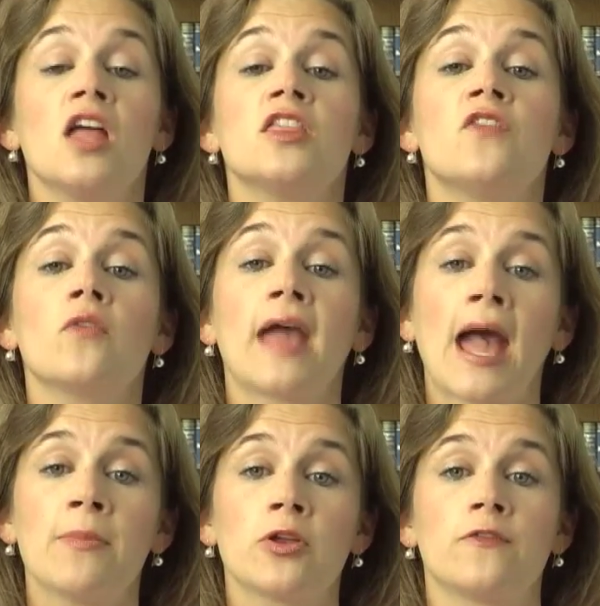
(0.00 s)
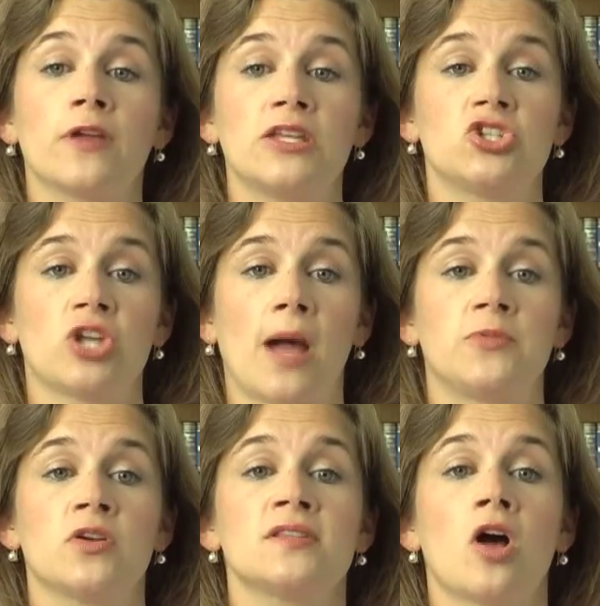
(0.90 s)
The vocabulary for each
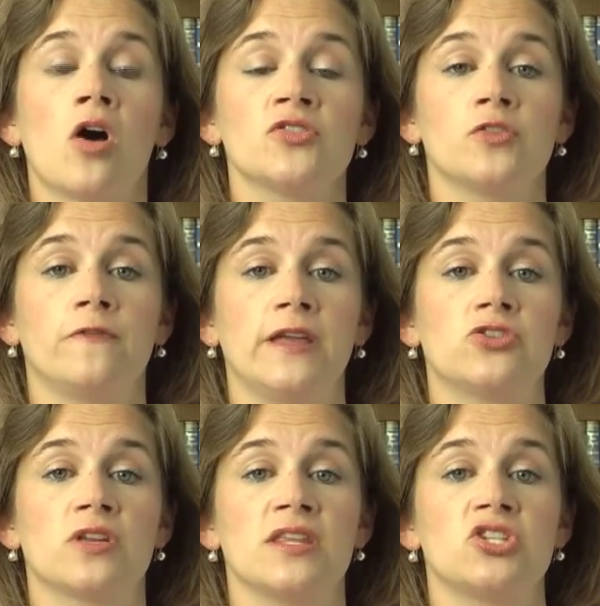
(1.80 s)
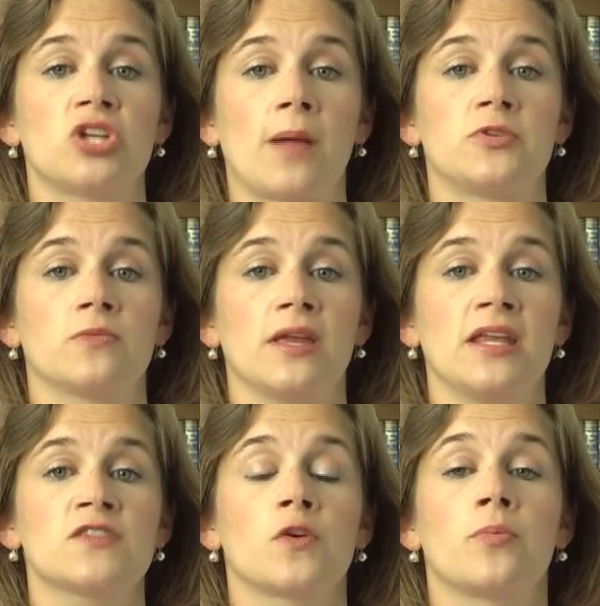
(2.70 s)
chapter is also featured in these chapter
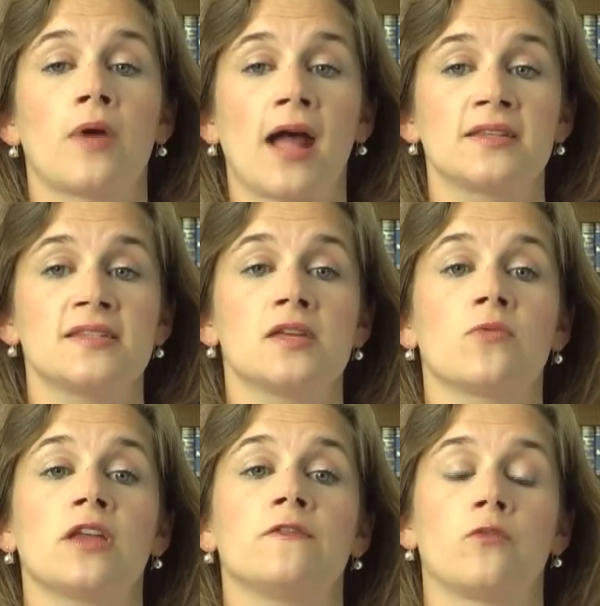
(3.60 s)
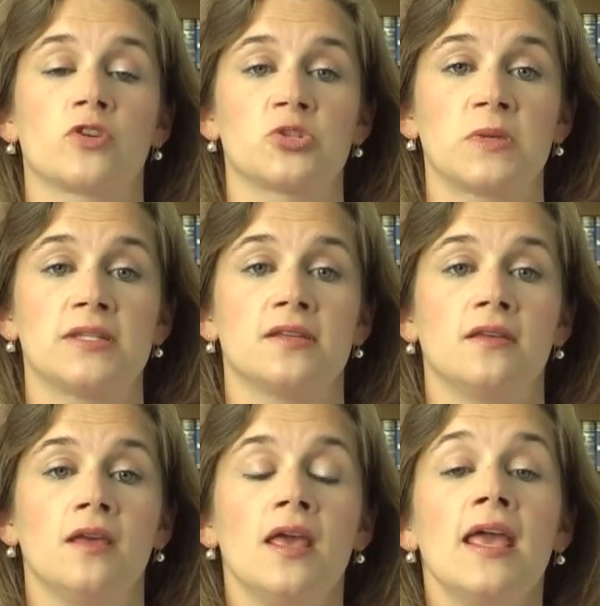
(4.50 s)
readings for practice and reinforcement.
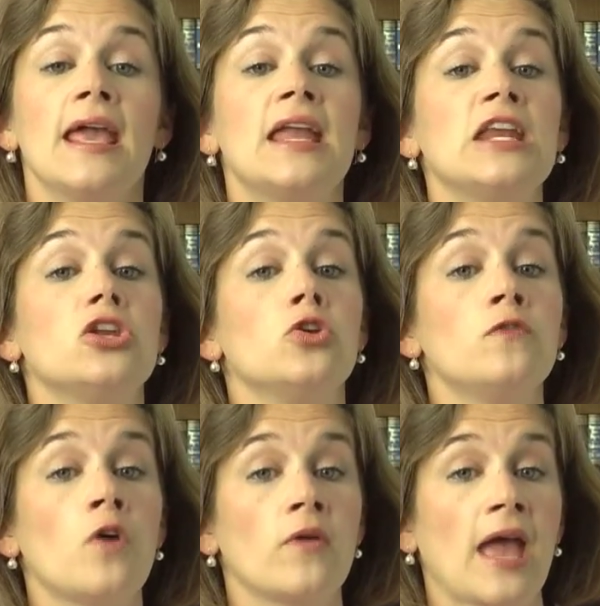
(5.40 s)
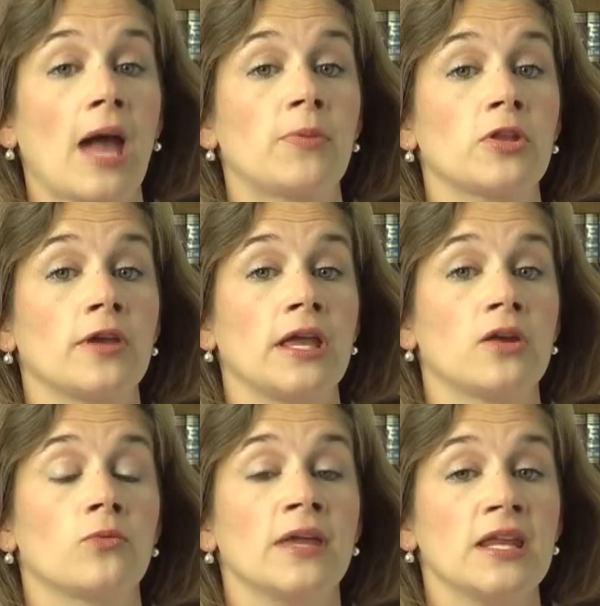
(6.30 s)
Any new vocabulary in
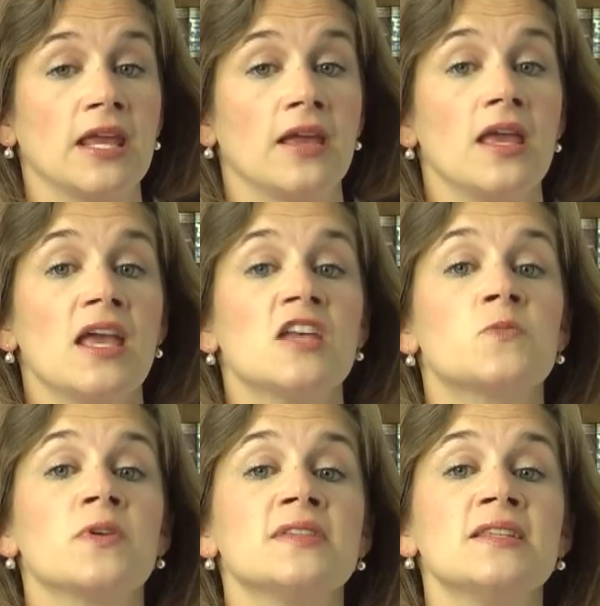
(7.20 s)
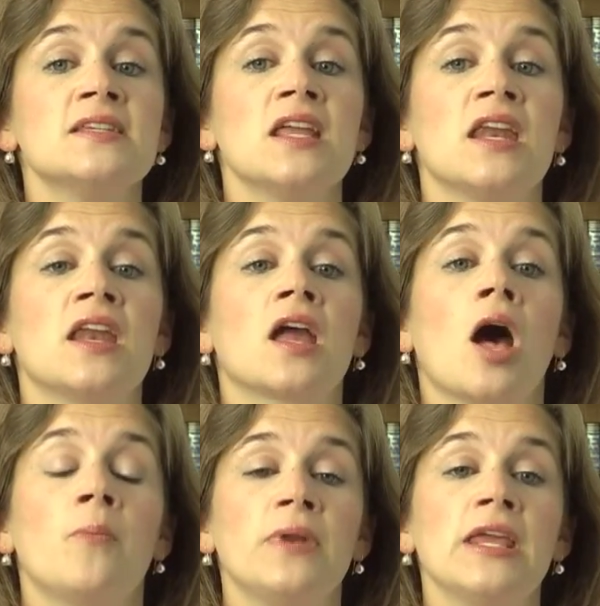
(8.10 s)
a reading is presented in an
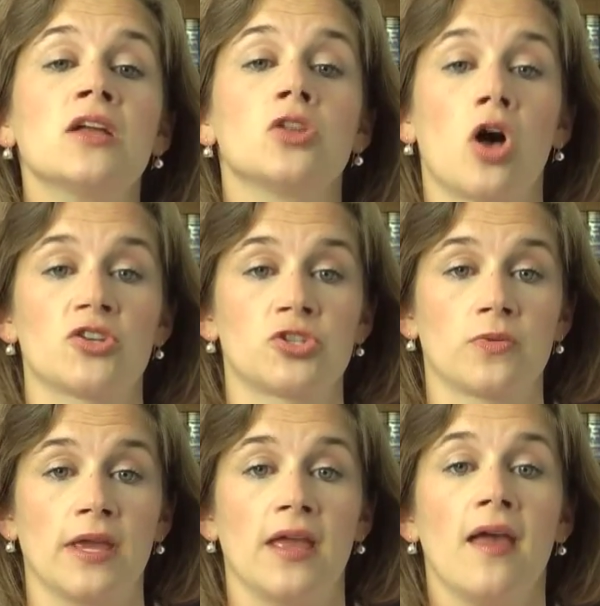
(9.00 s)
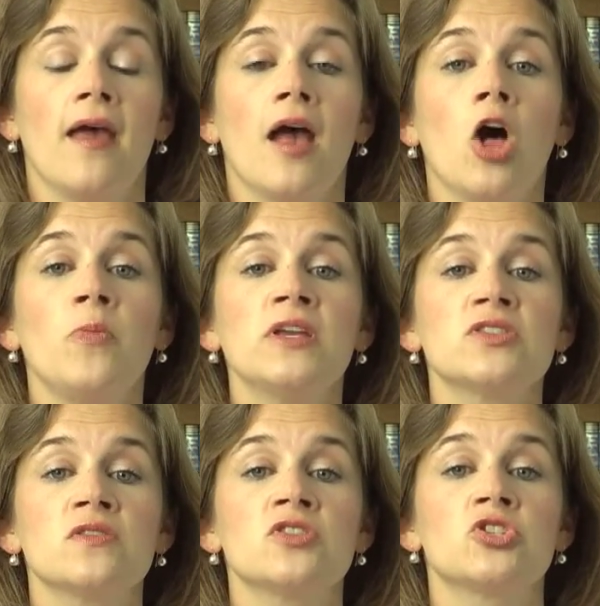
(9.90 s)
accompanying glossary, helping
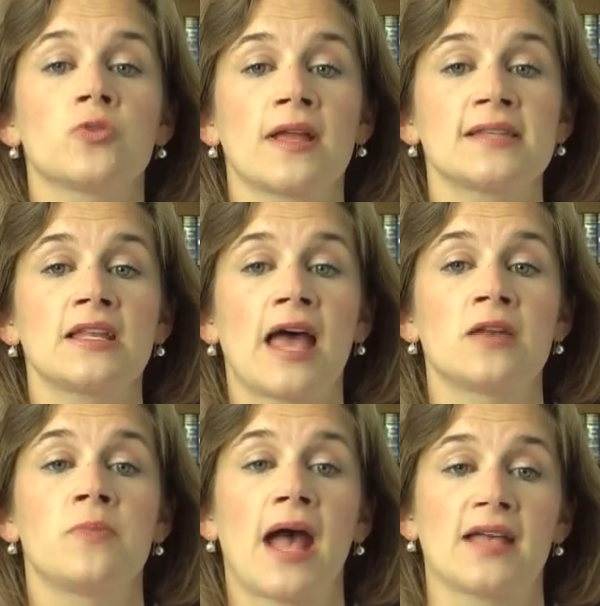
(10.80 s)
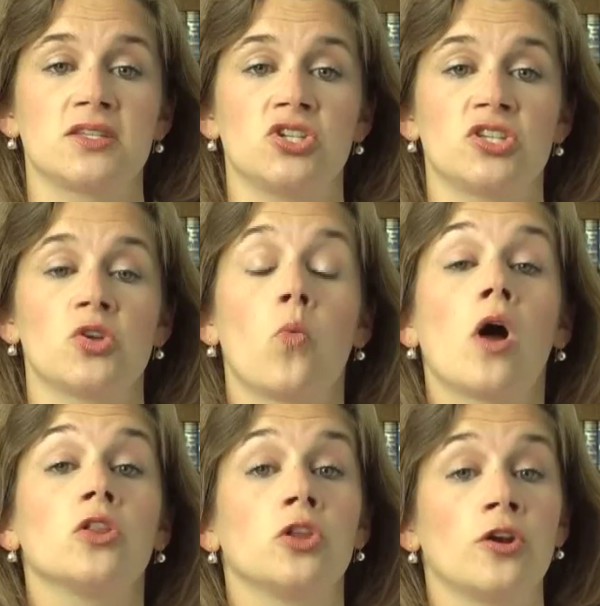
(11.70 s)
students translate Latin passages
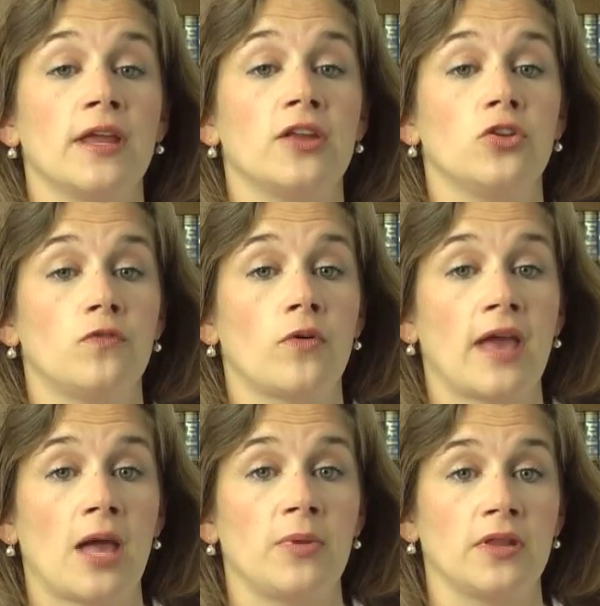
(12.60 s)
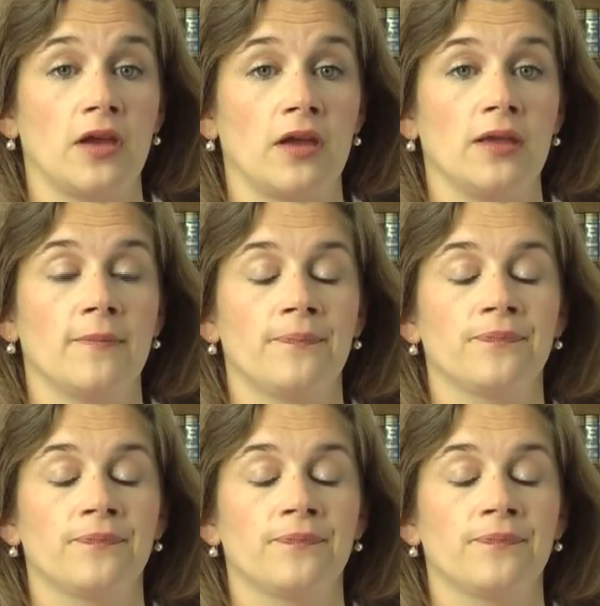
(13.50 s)
while learning new vocabulary.